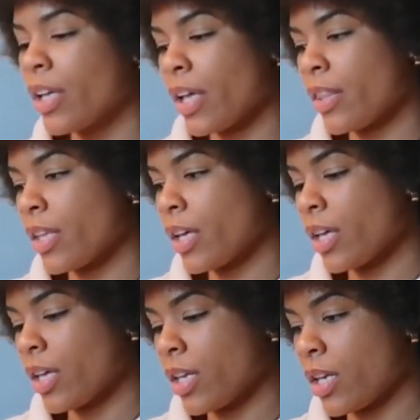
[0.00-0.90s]
And
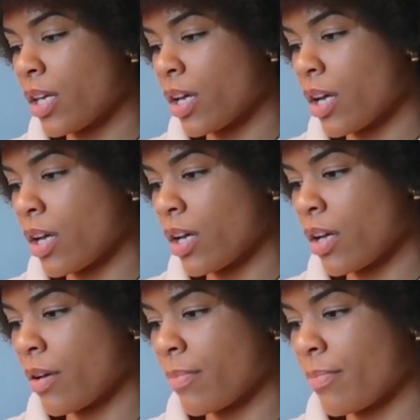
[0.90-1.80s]
then,
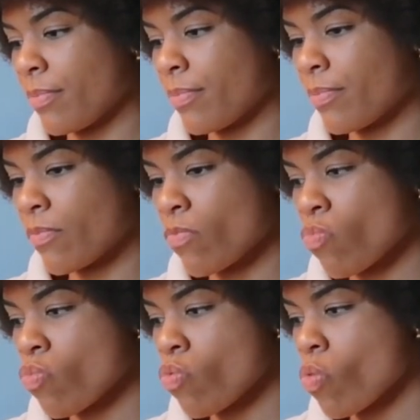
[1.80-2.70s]
um,
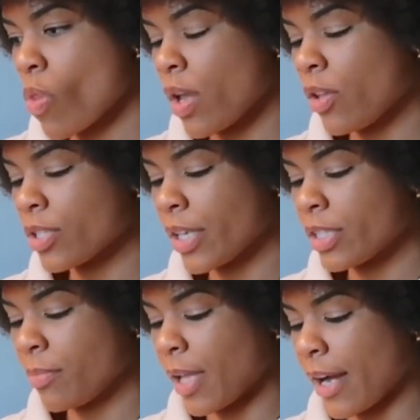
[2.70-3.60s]
it looks like it's
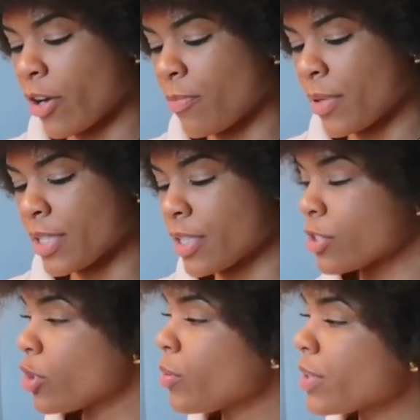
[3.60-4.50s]
a black owned business
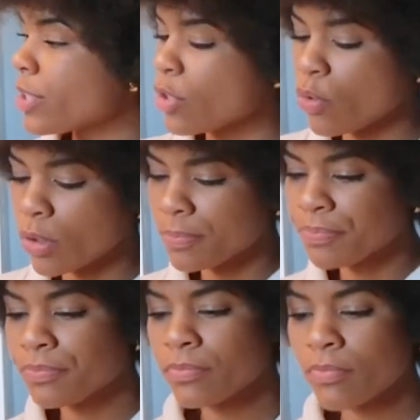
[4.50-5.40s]
too, which is cool.
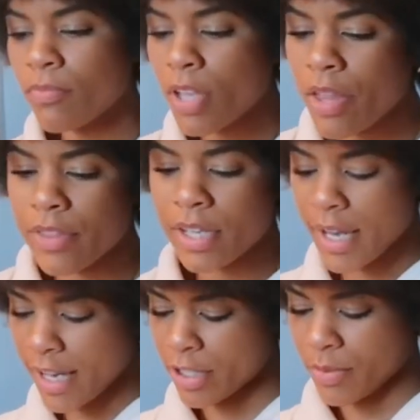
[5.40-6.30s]
And the
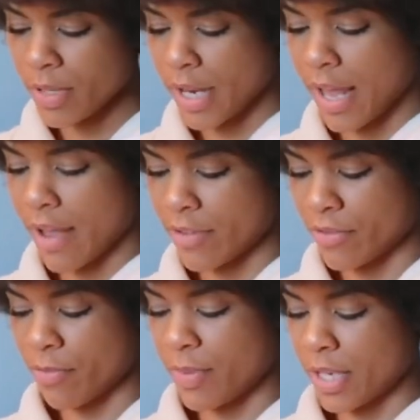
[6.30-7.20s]
next one I have is
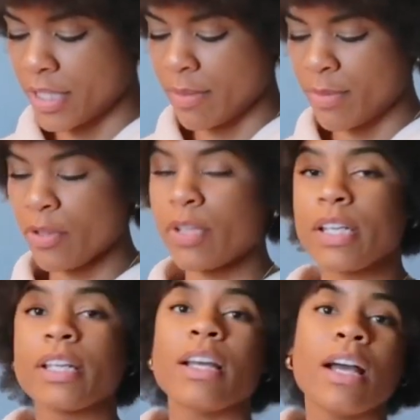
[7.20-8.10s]
from Pixi
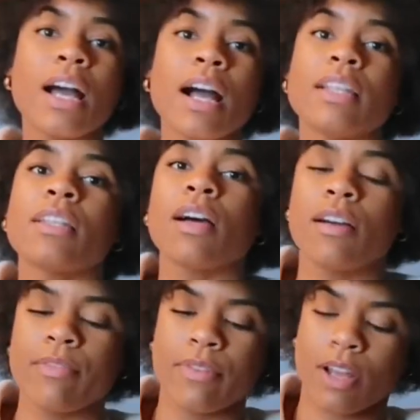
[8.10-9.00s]
Beauty. I
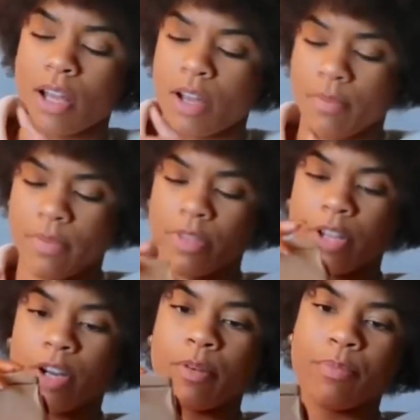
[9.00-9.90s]
love um,
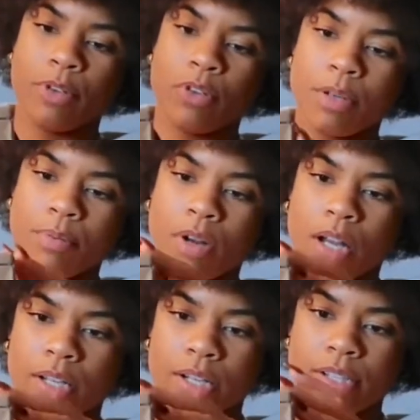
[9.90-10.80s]
their beauty
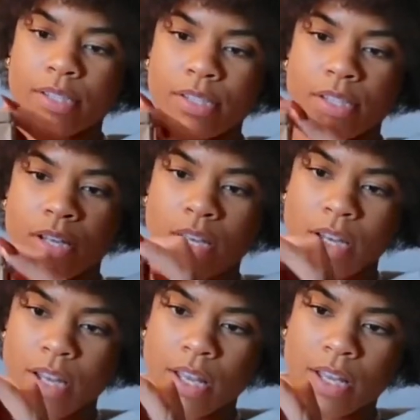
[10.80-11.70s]
products.
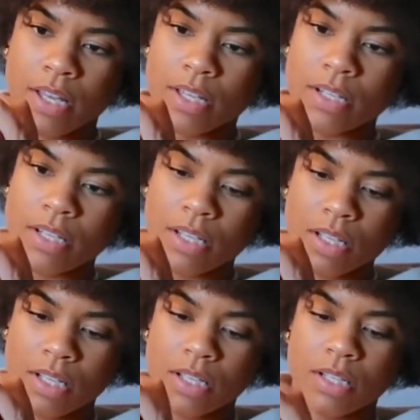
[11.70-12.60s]
And
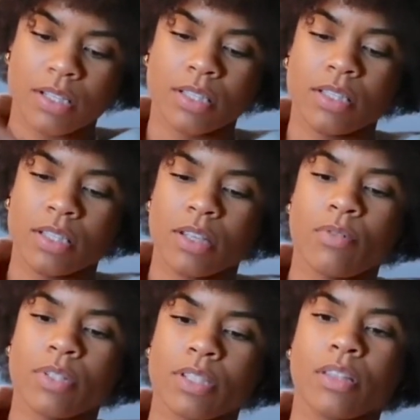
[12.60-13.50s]
this
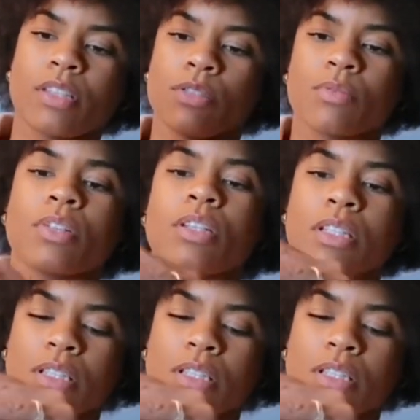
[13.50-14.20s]
one.